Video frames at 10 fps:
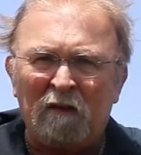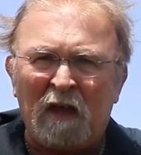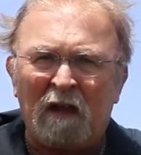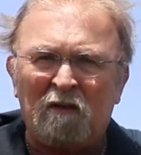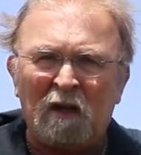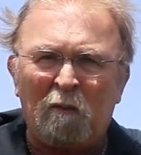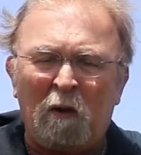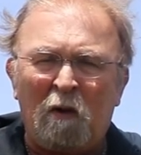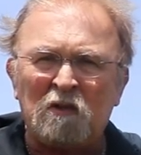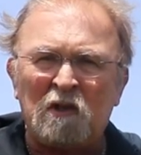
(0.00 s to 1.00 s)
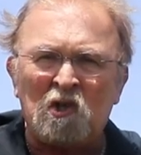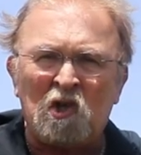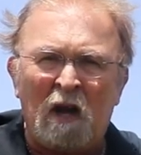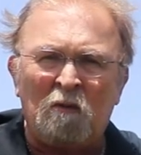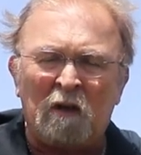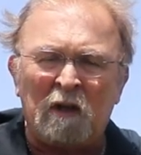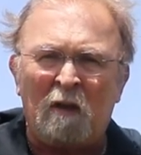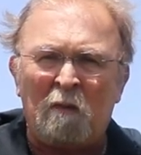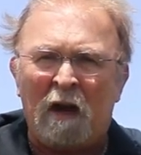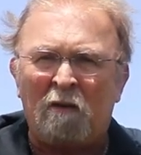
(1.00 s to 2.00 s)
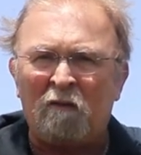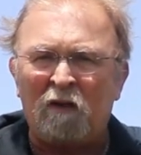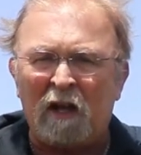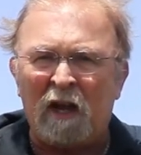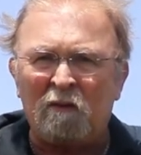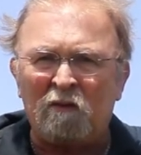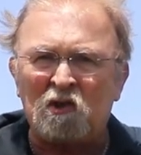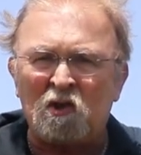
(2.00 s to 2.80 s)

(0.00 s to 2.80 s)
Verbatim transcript: that the opposing general in that Battle of Atlanta was